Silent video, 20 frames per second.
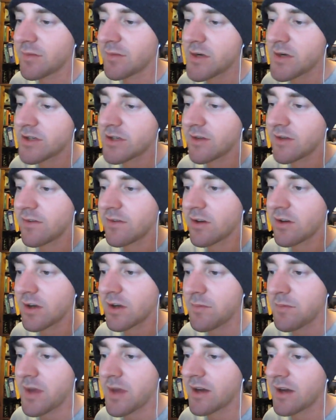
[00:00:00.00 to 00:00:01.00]
if you're
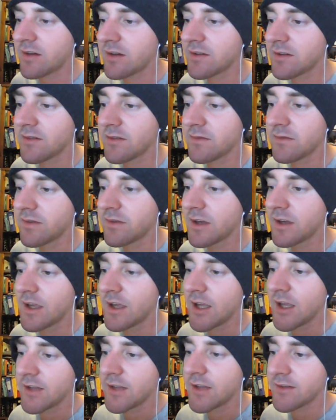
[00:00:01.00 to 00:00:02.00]
competitive.
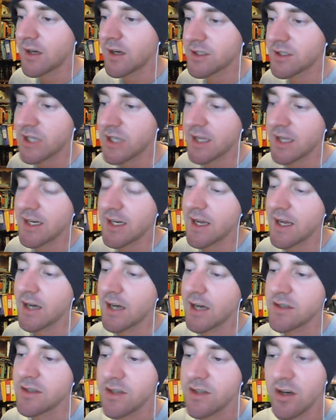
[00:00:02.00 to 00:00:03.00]
Start checking out.
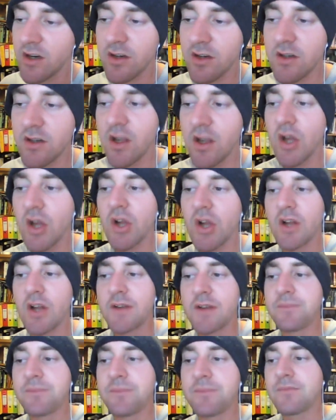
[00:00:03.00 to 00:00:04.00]
Don't
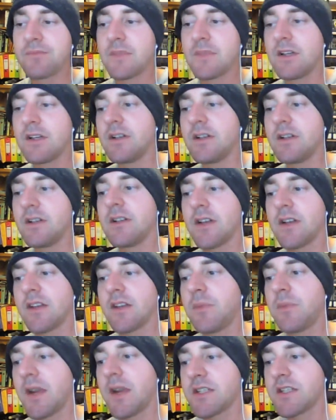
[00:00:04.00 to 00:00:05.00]

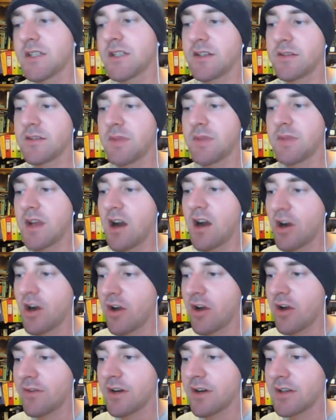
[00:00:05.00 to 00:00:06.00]
expect to be
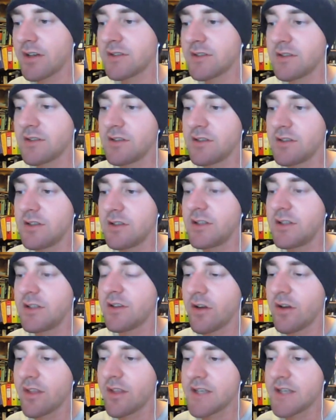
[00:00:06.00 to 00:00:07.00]
hungover on the
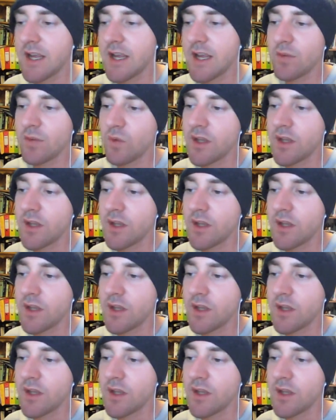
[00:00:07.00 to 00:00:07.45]
day and win.